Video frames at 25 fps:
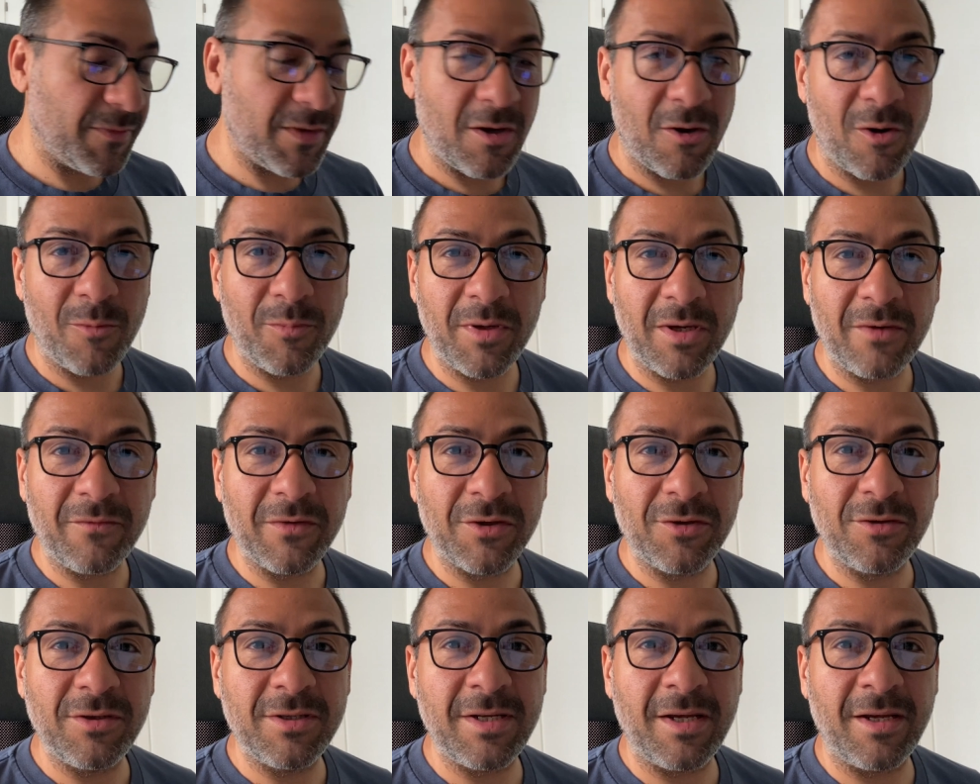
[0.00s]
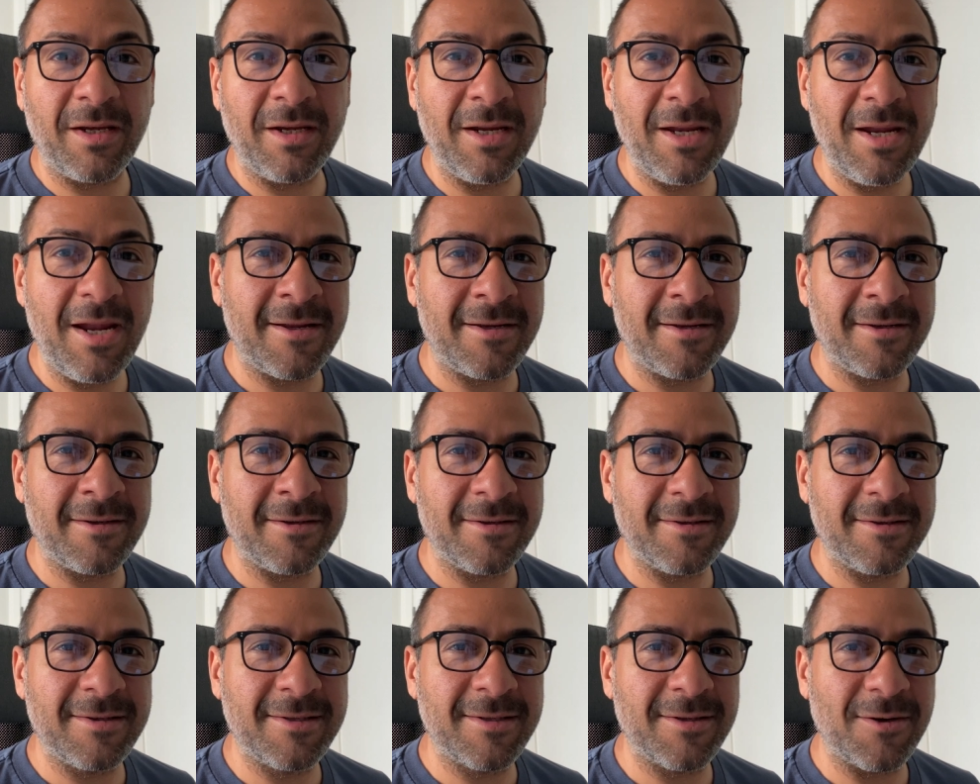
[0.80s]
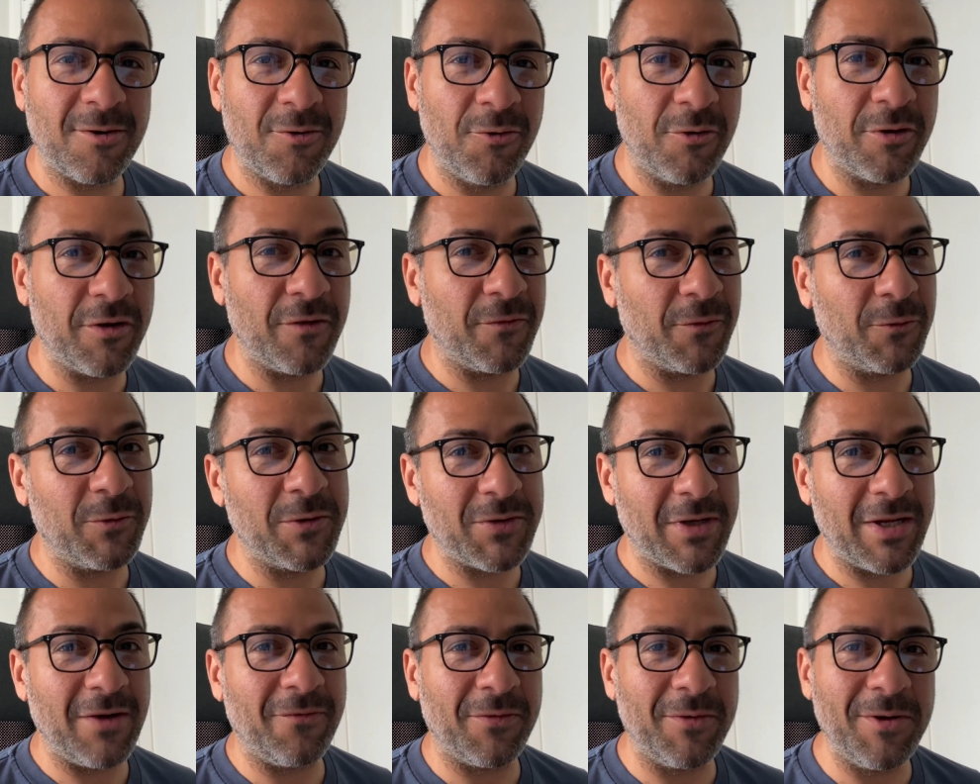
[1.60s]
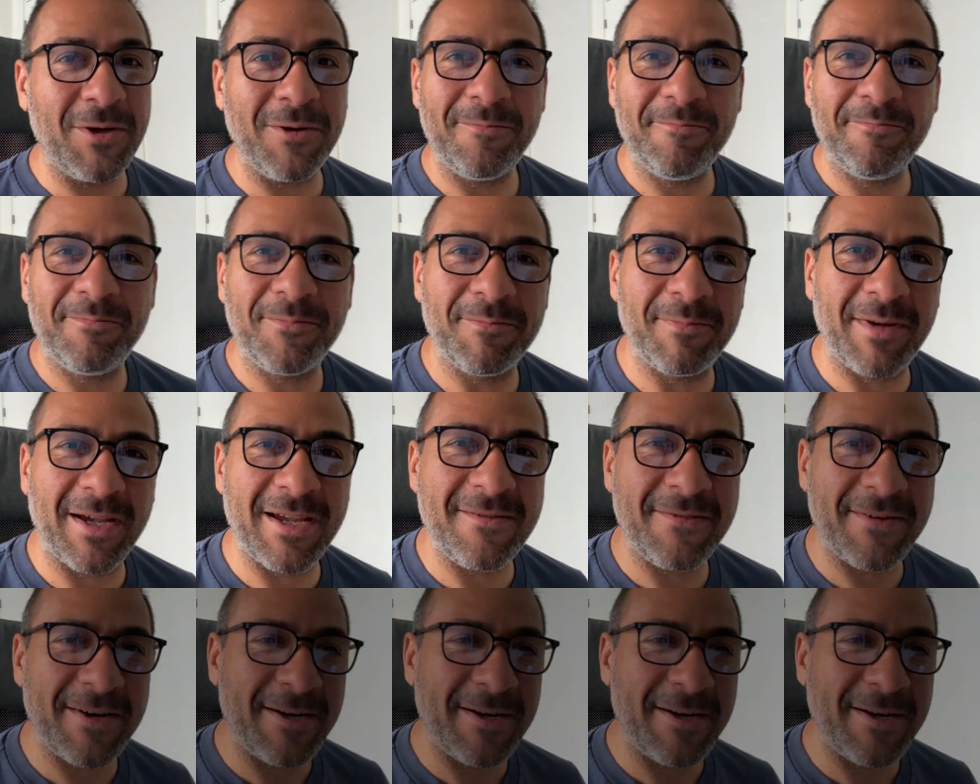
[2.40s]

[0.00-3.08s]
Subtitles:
hope you have a good day, and looking forward to hear from you. Bye for